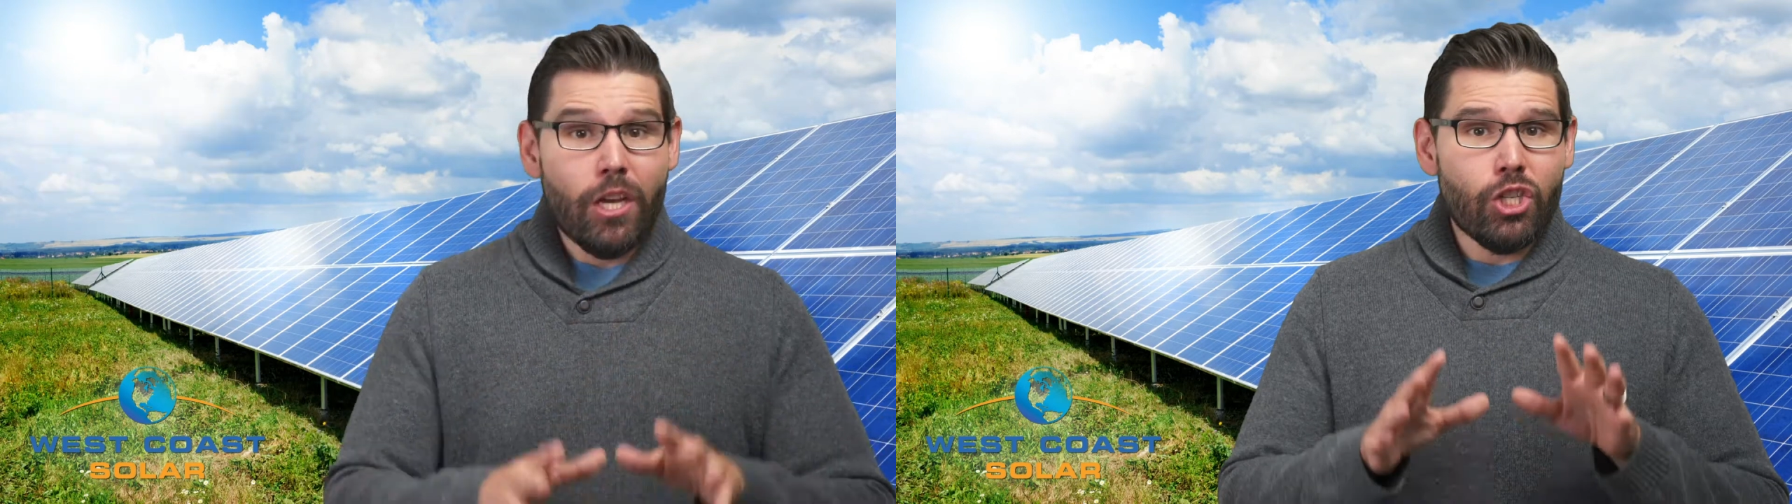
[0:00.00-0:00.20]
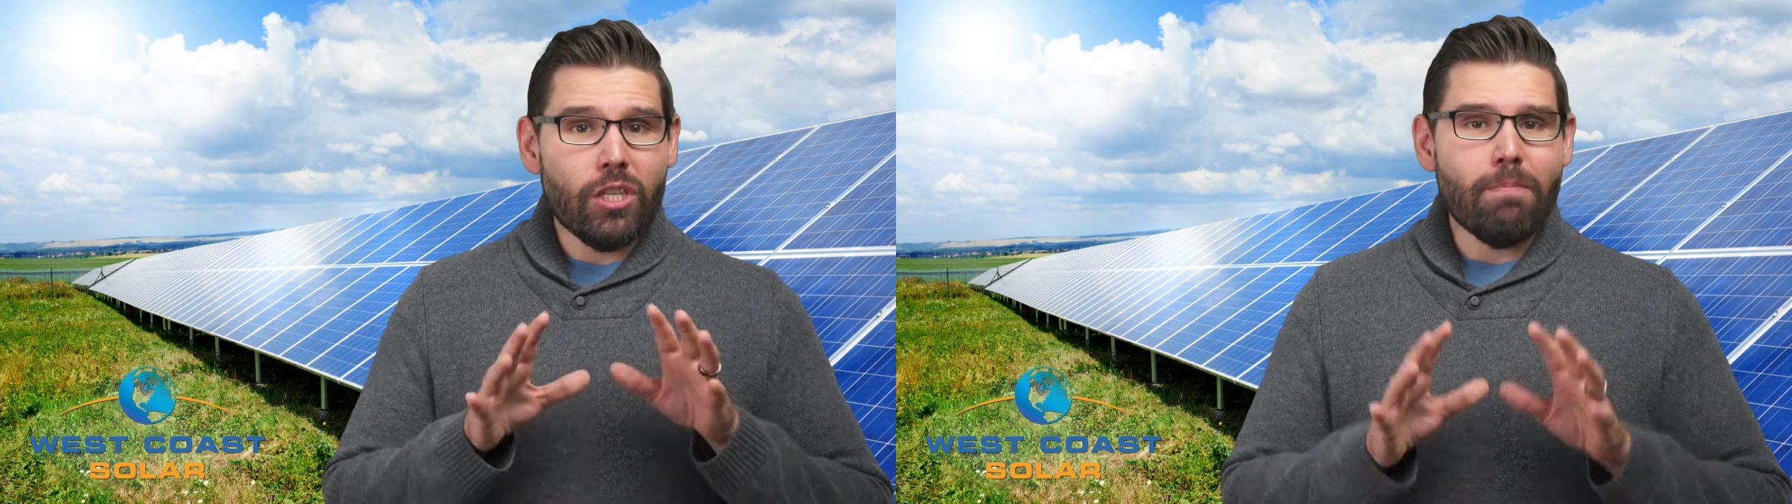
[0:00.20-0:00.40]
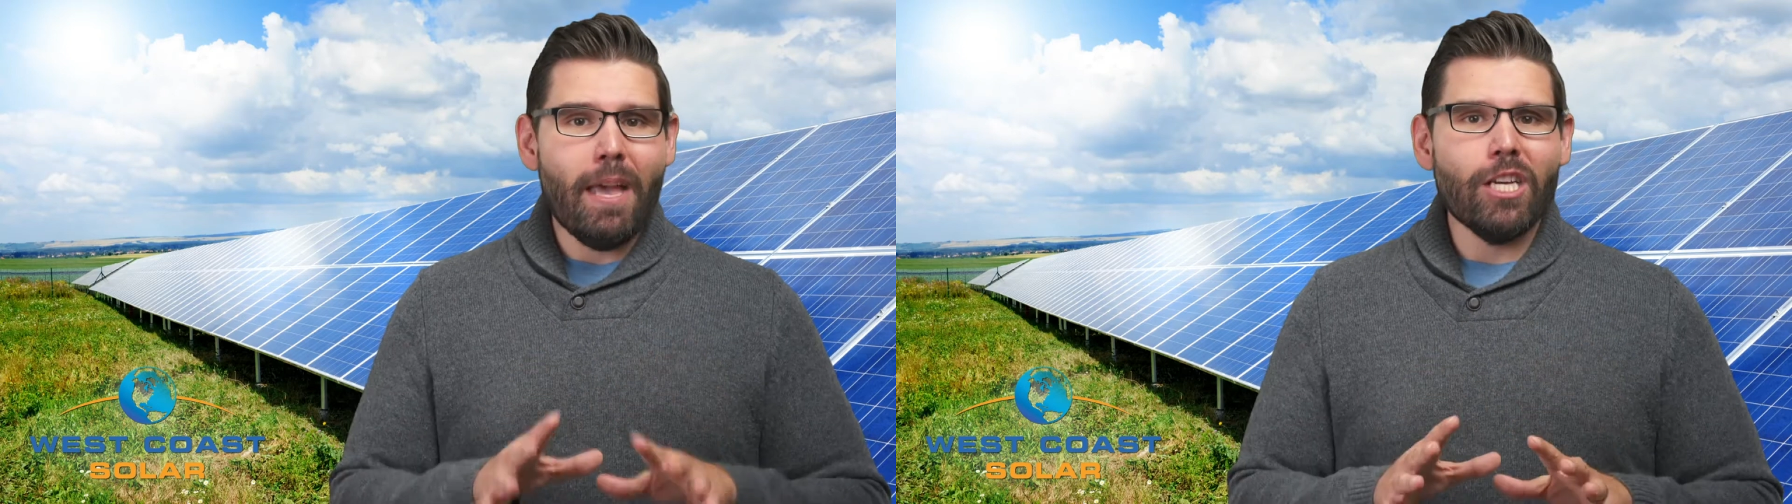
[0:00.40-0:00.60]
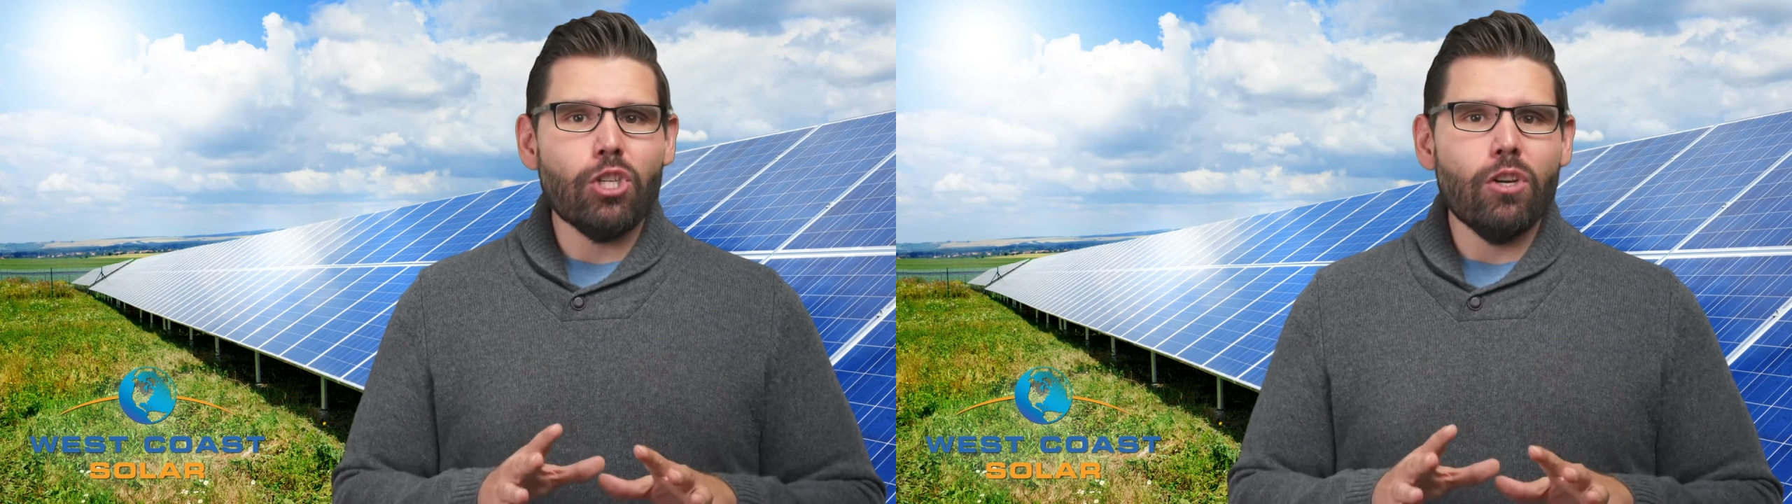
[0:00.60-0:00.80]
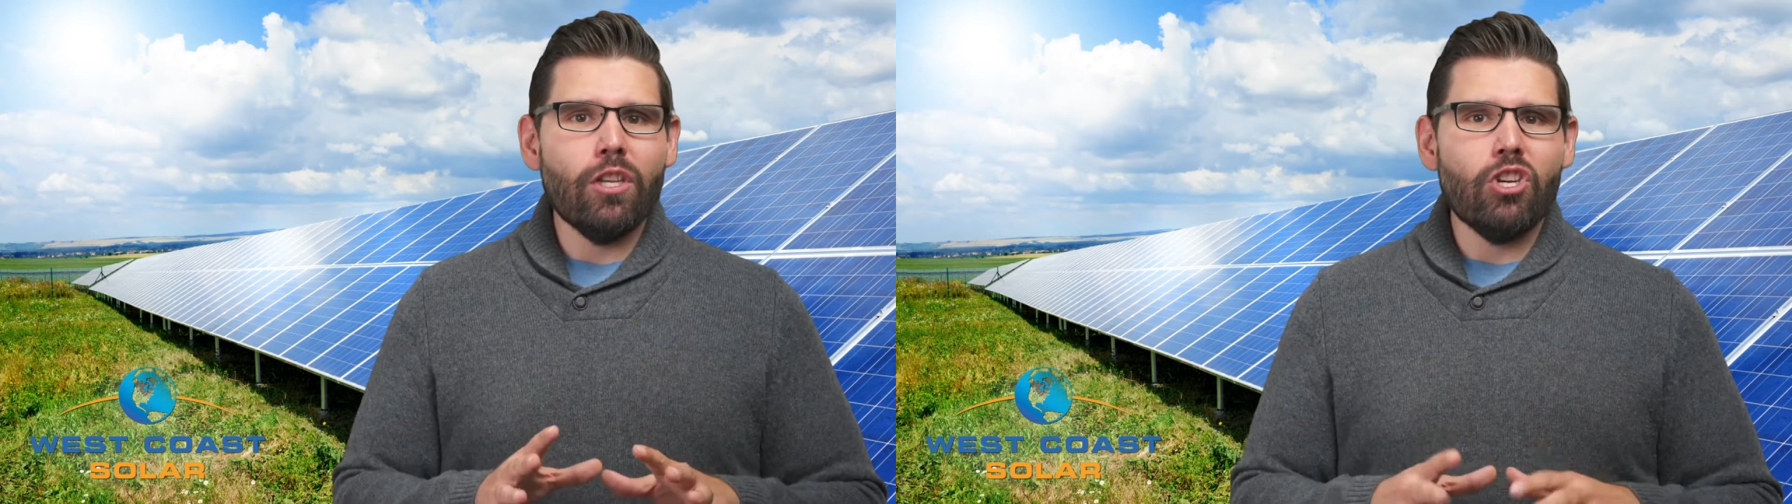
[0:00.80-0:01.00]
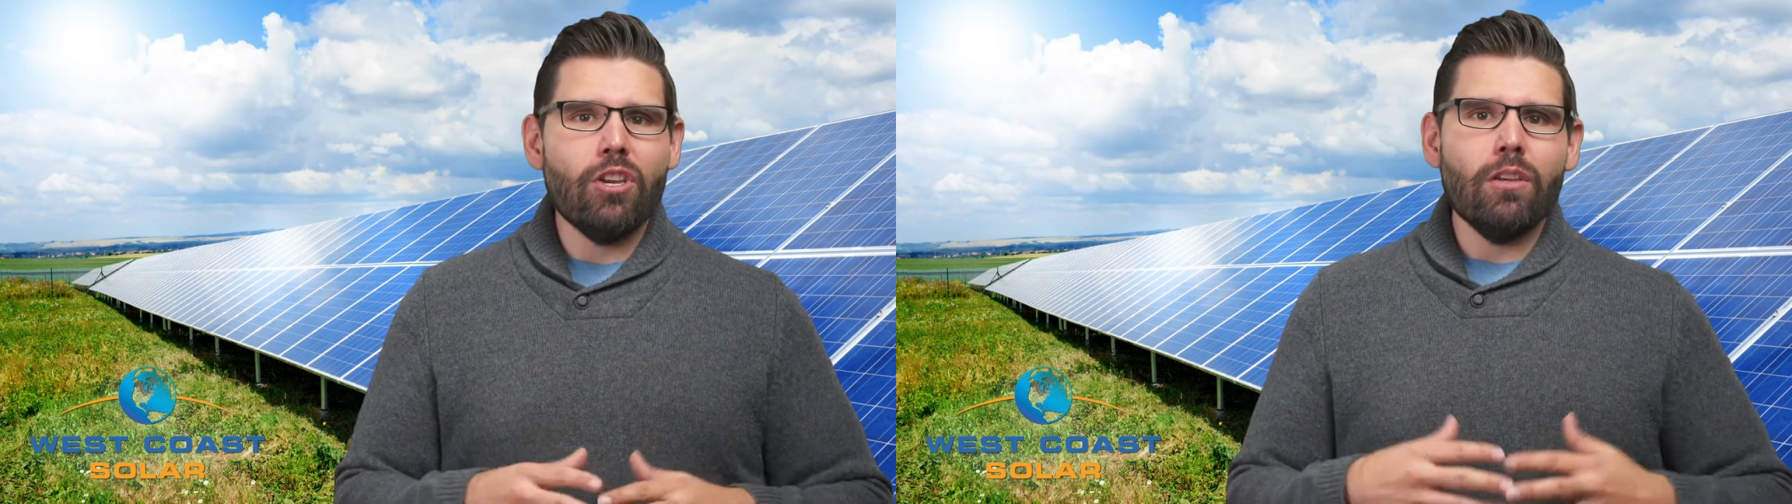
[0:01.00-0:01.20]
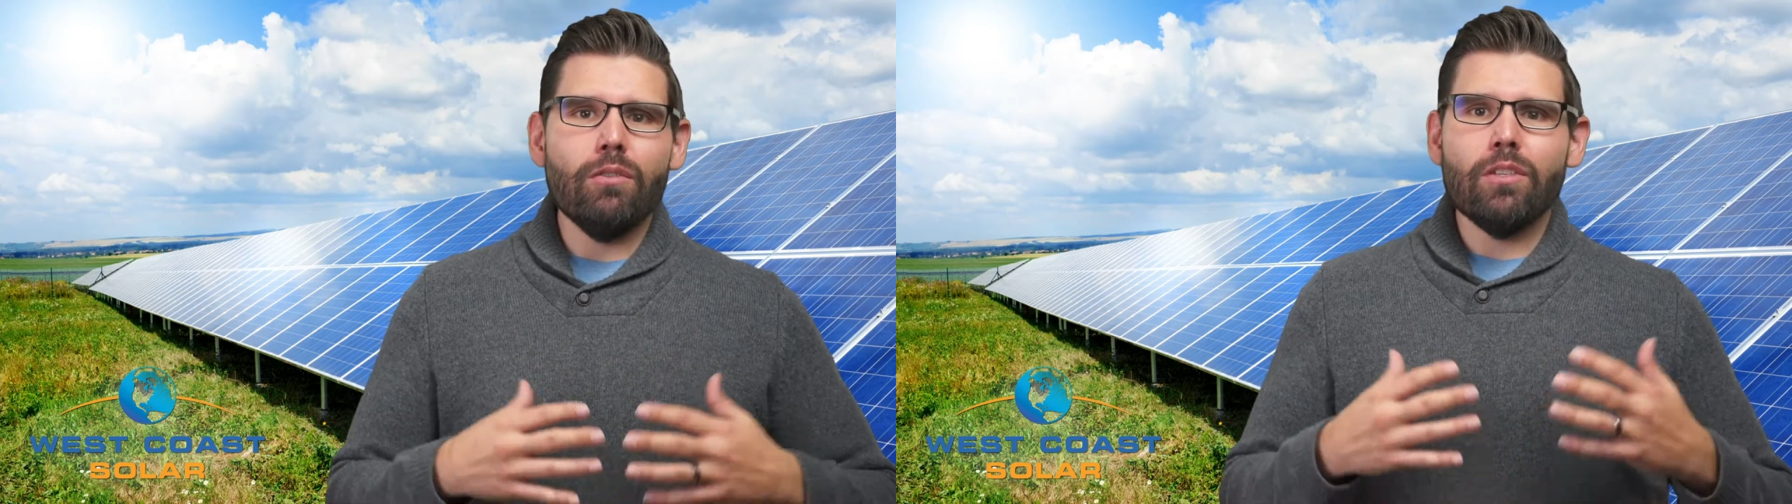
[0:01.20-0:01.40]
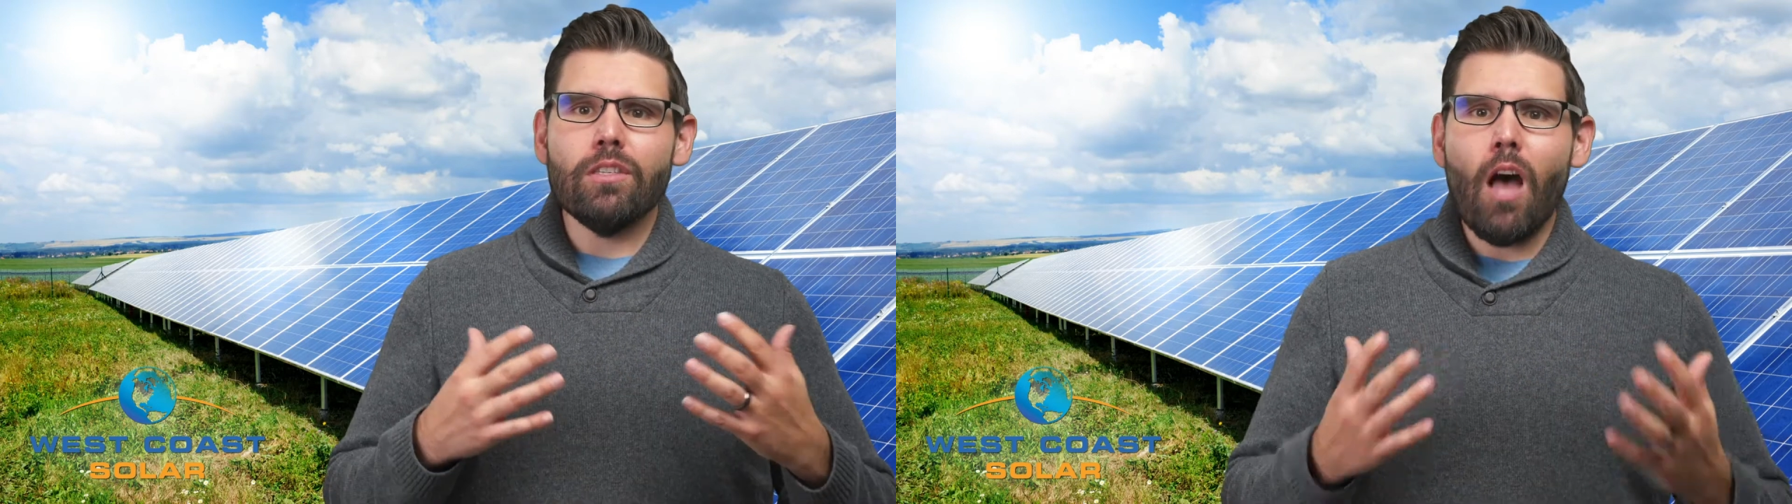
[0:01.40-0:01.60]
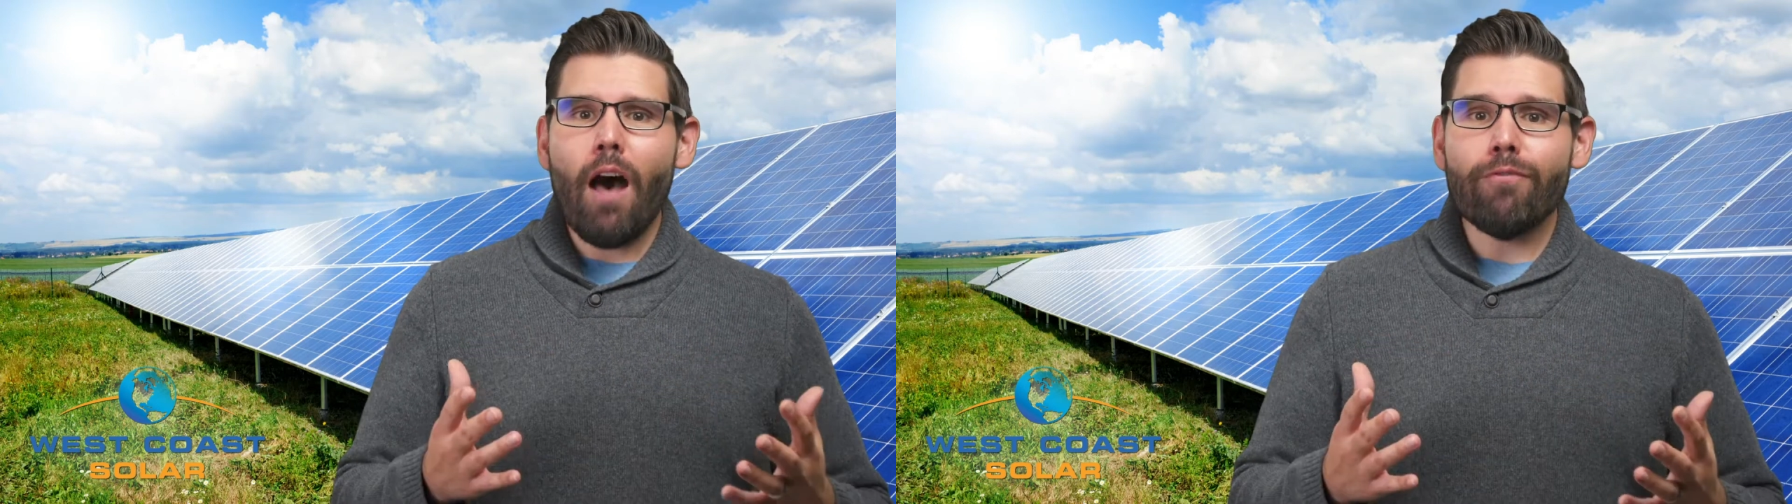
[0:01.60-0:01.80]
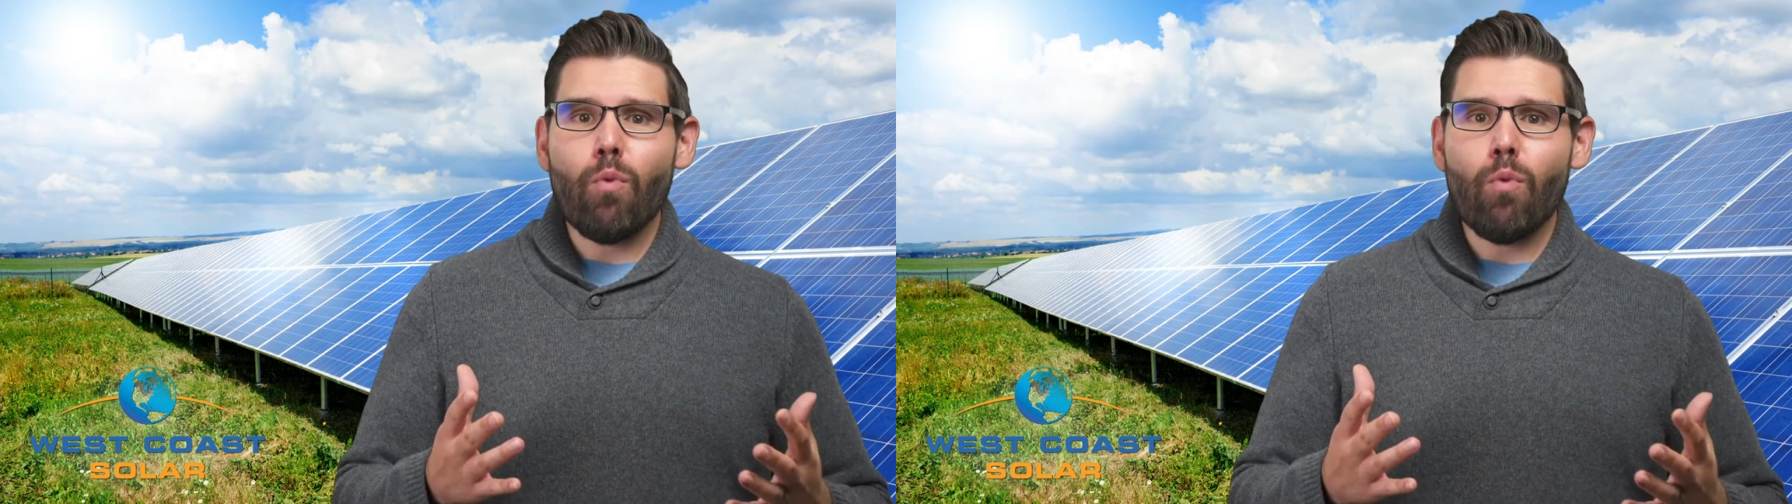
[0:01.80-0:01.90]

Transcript: Just make sure that you use soft